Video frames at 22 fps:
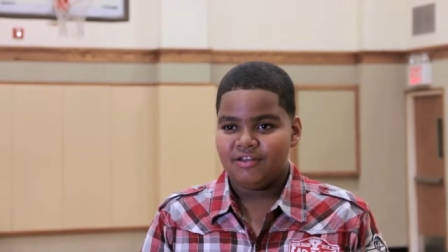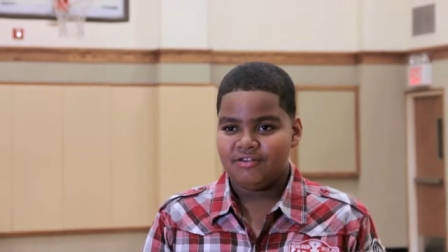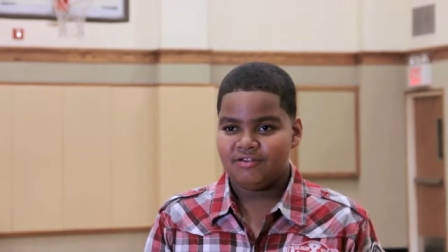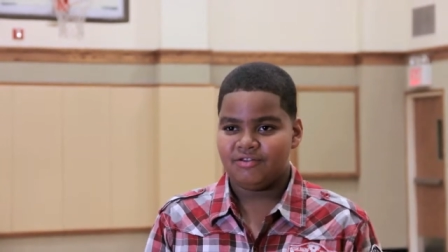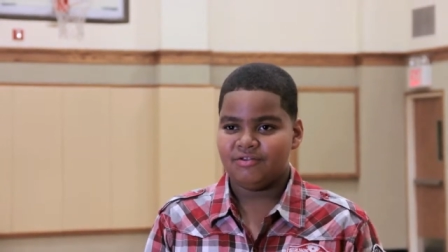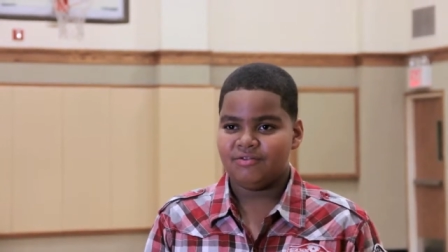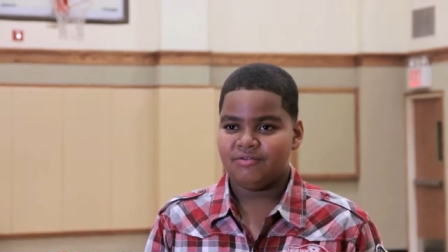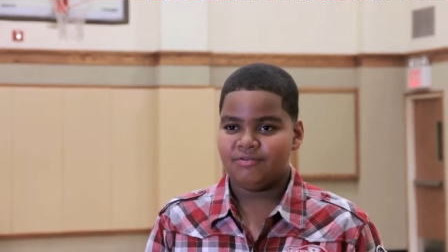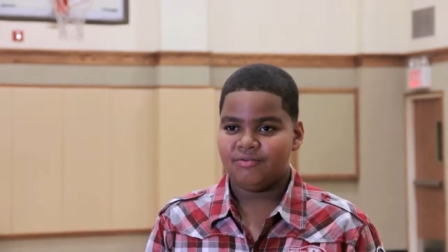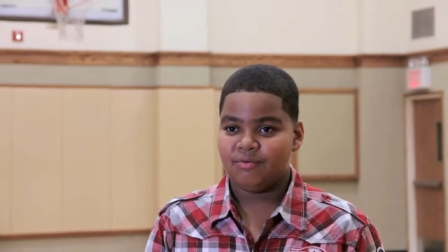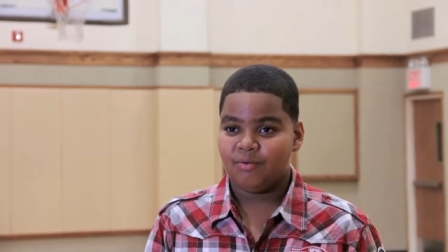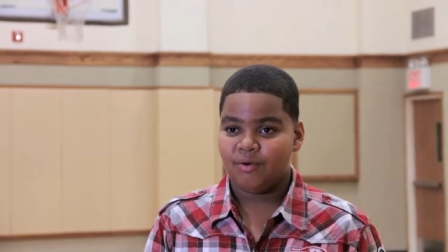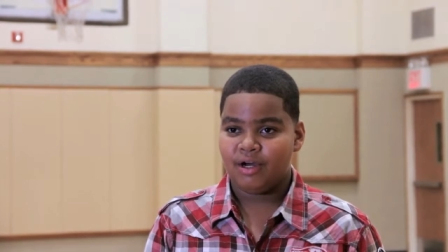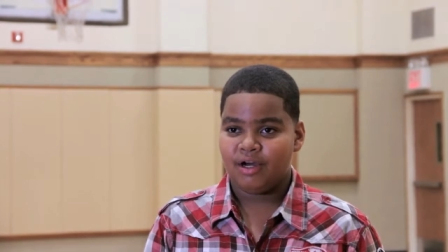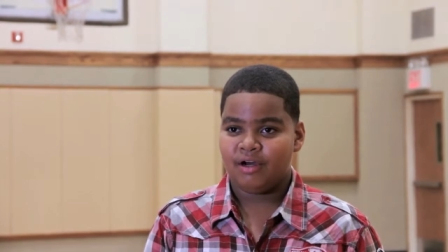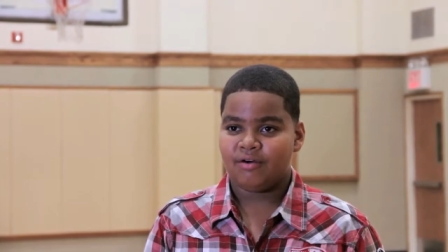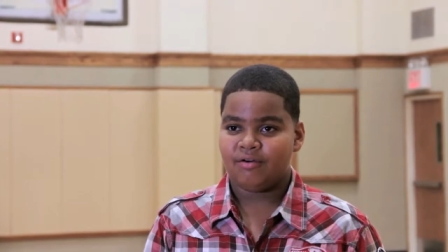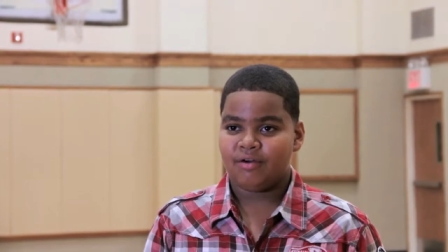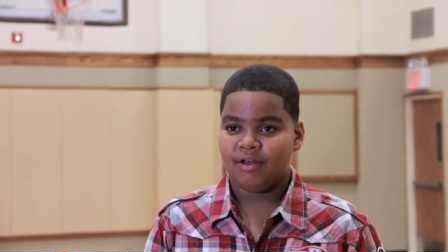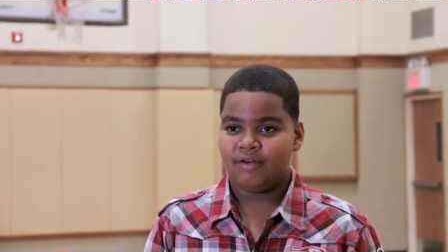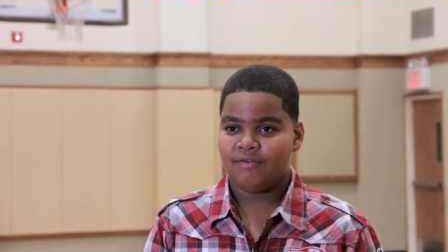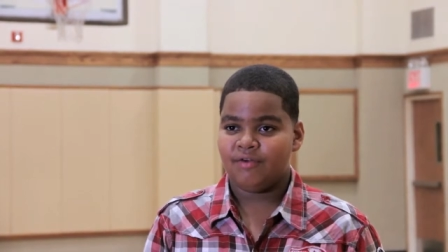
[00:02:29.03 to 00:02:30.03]
do
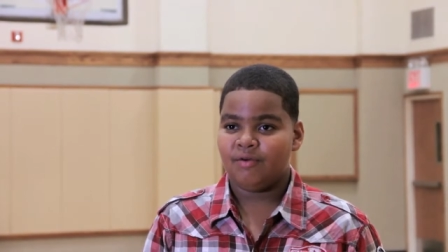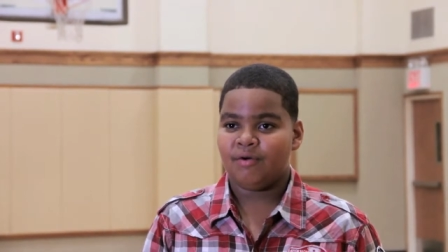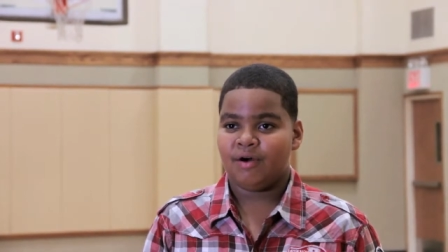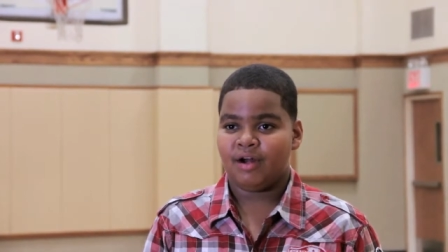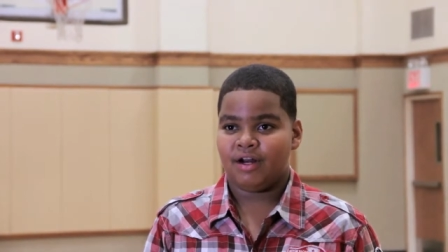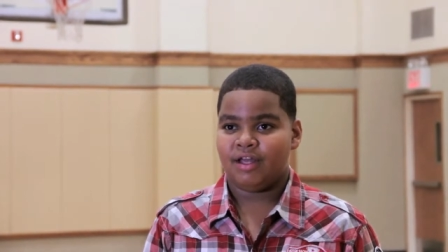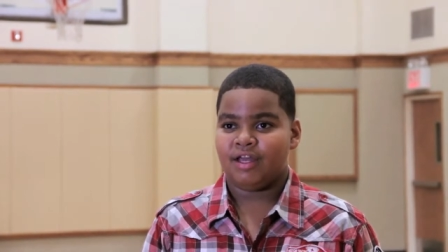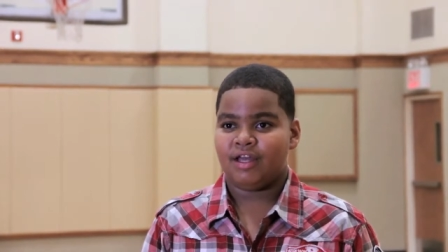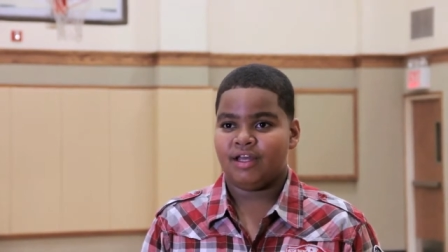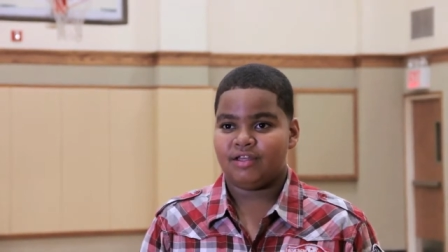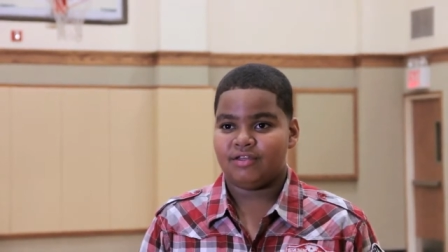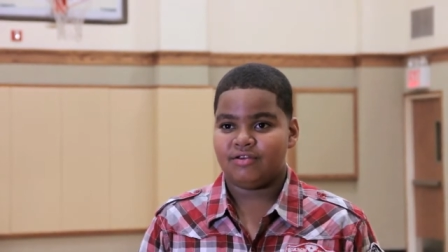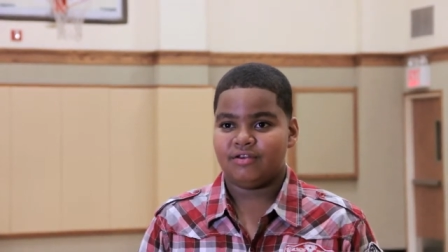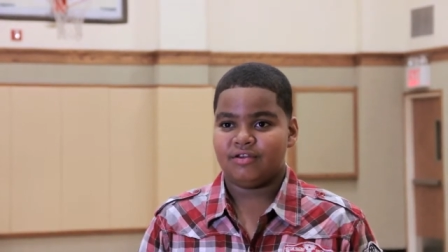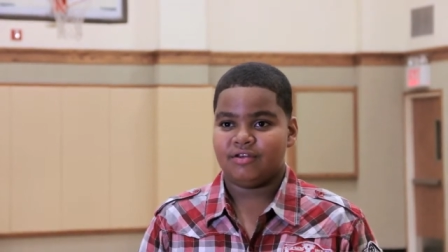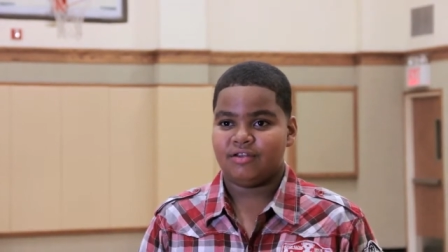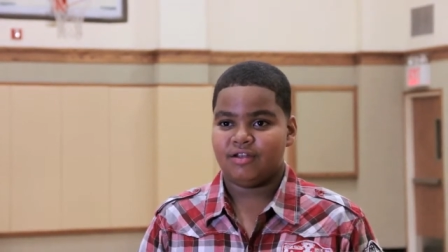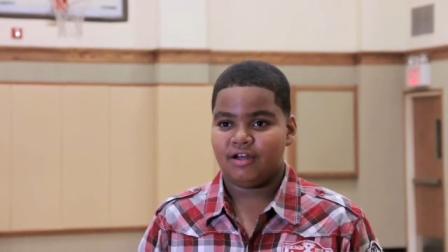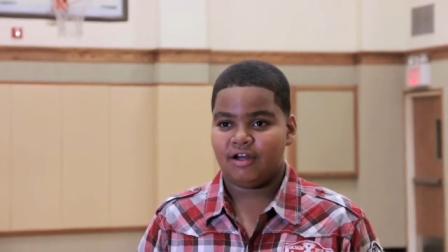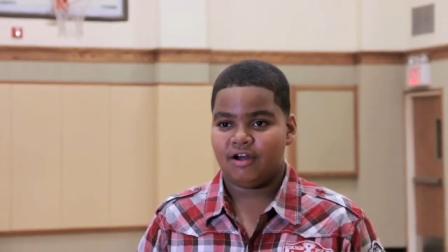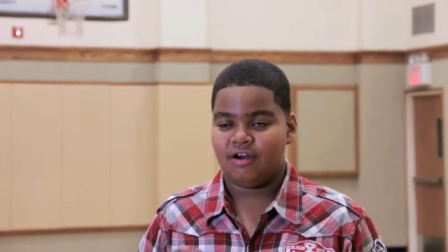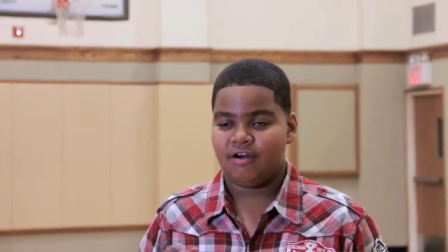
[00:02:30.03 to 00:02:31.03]
well if you want to get into